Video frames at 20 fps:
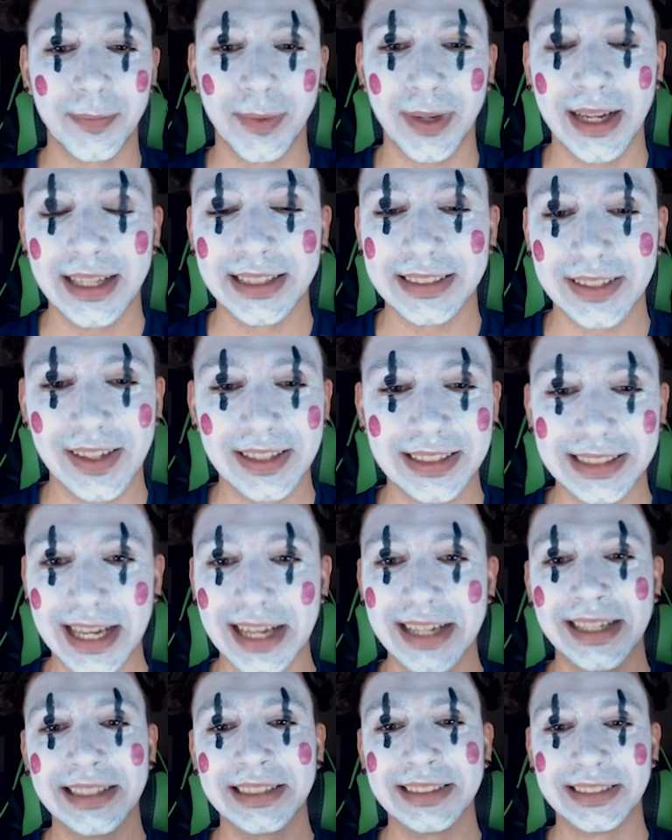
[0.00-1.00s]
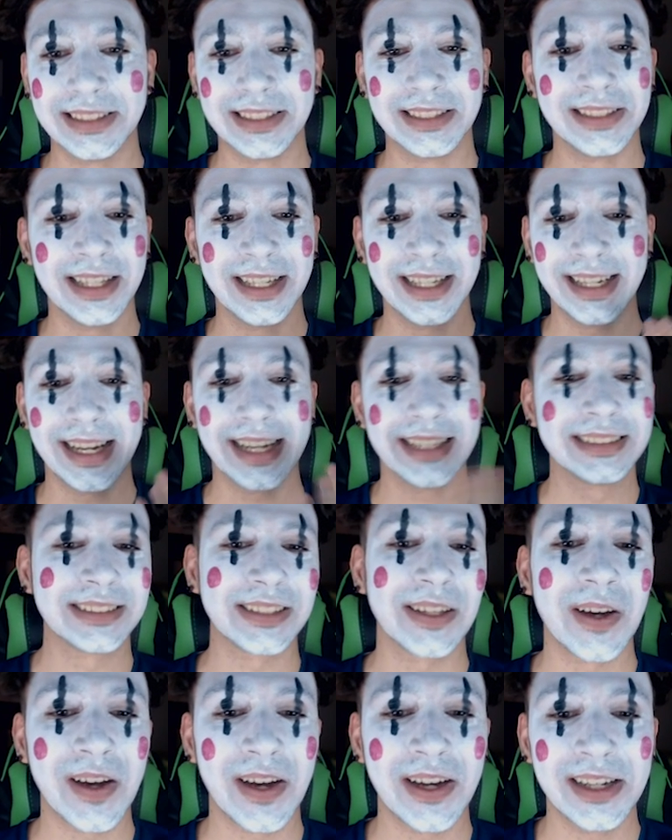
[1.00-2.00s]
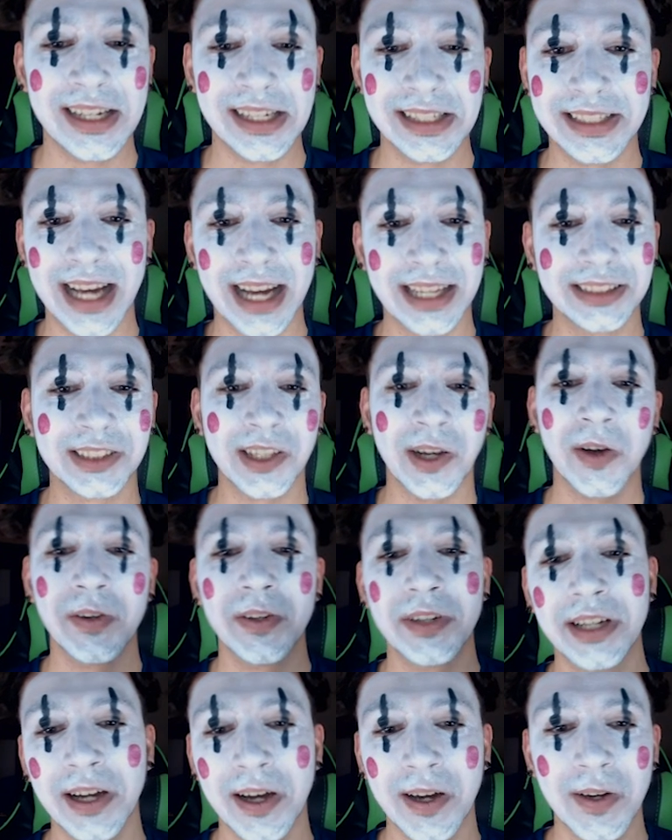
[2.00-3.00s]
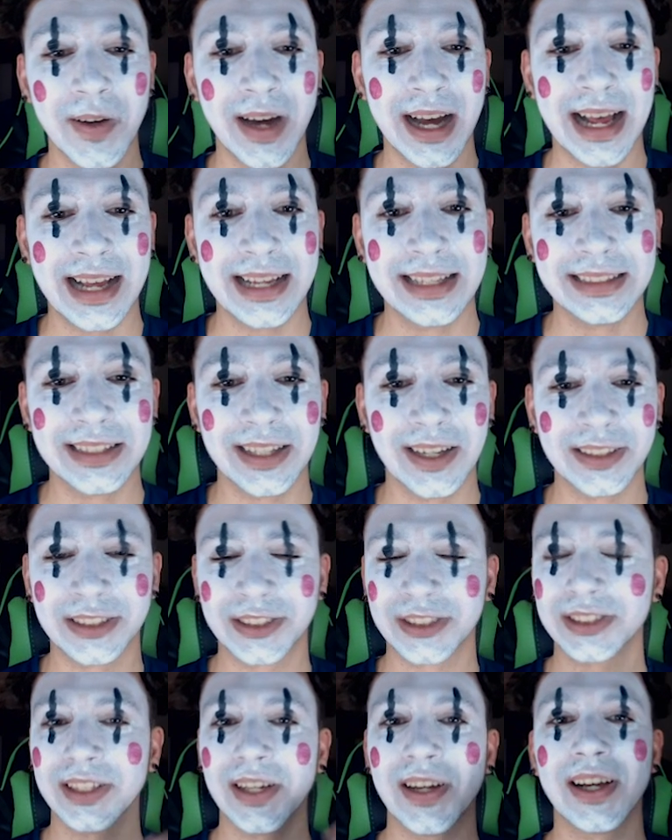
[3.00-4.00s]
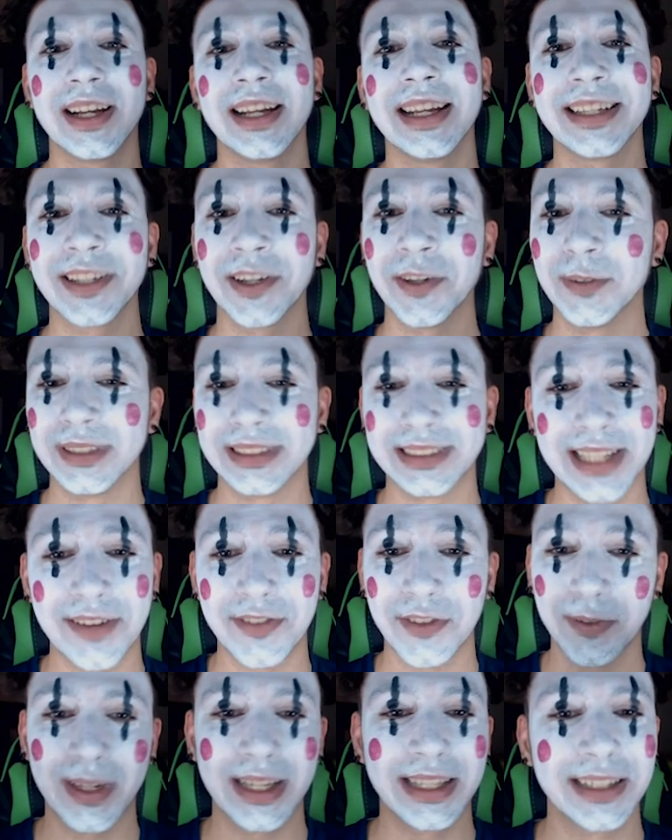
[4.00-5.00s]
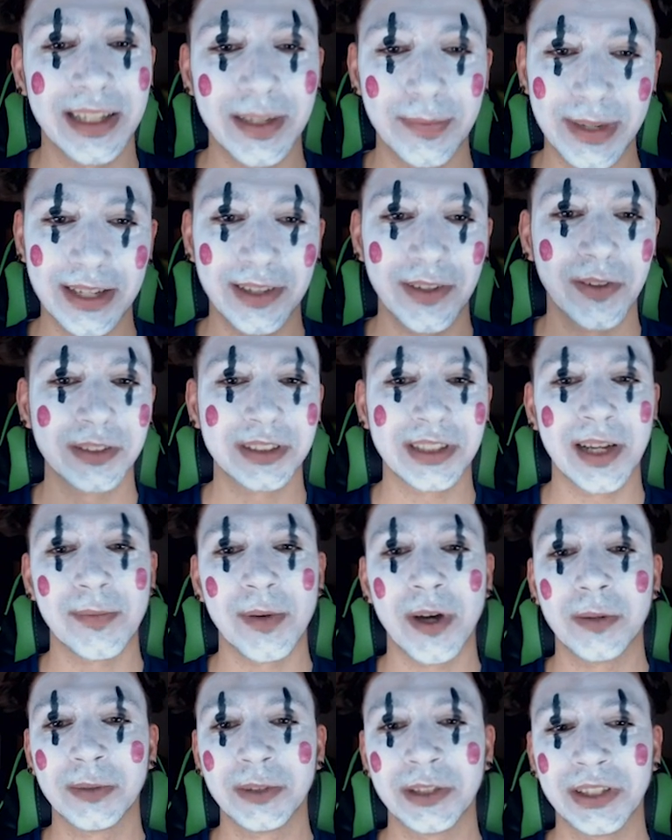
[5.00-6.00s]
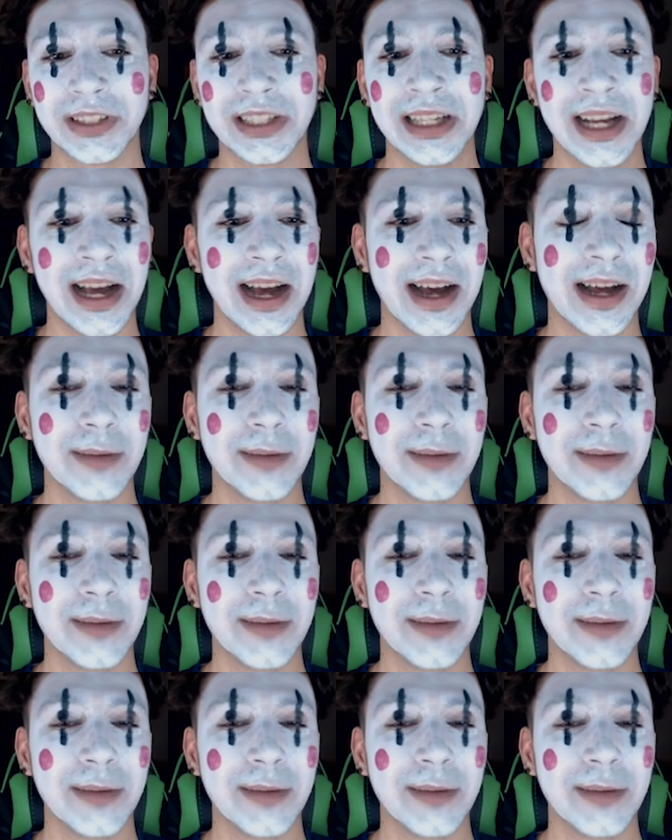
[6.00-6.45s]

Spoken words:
in players like Dennis and ESR and Antonio and a Sterling, who was never really going to be a long-term option.